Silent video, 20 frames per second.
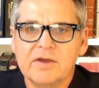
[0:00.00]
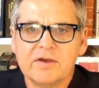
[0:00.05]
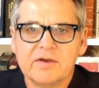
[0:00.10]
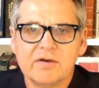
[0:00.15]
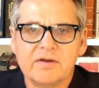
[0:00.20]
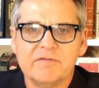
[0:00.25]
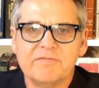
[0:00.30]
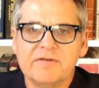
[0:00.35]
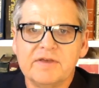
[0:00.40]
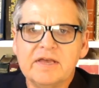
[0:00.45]

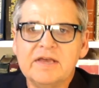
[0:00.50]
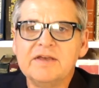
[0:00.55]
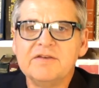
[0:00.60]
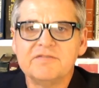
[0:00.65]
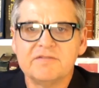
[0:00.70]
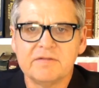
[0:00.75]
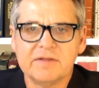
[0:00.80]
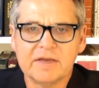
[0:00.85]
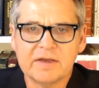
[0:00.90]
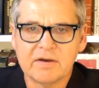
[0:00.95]
could have
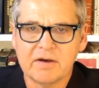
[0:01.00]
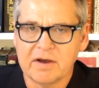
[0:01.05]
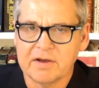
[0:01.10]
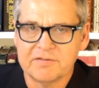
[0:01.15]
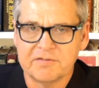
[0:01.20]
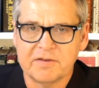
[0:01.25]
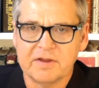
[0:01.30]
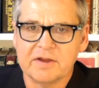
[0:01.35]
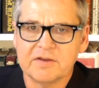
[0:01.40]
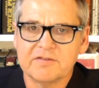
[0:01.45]
easily
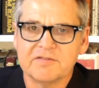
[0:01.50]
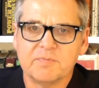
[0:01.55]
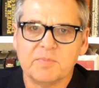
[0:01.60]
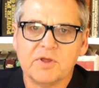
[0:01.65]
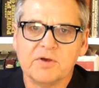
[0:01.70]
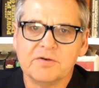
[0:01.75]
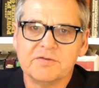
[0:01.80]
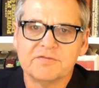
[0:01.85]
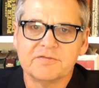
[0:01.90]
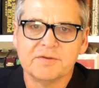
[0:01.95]
caused an
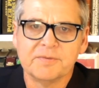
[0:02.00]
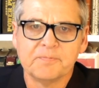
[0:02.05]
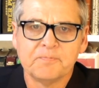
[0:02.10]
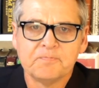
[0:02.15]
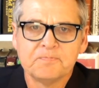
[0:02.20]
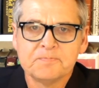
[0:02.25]
explosion